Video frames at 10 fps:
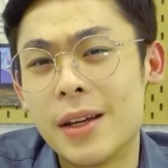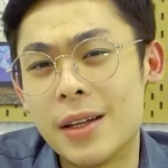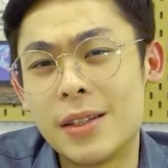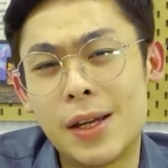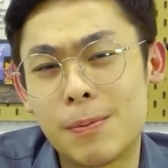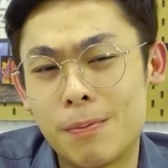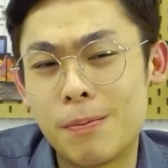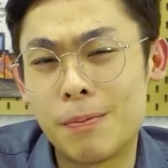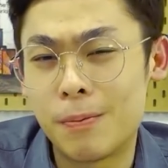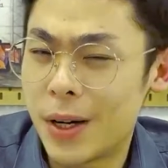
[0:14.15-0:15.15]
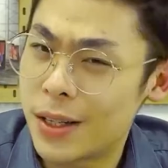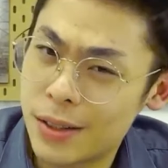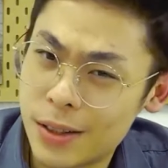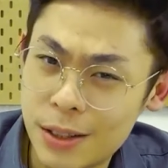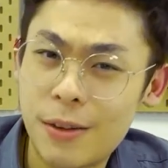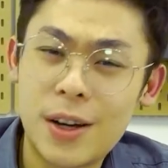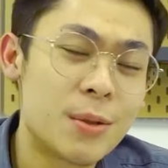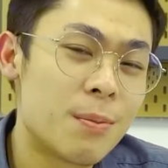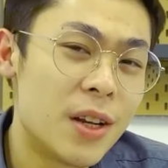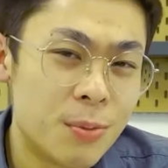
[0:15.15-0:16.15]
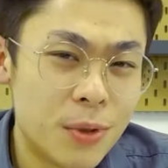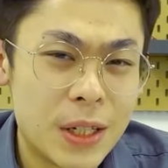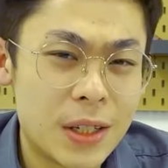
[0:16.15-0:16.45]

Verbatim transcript: Is it master device management?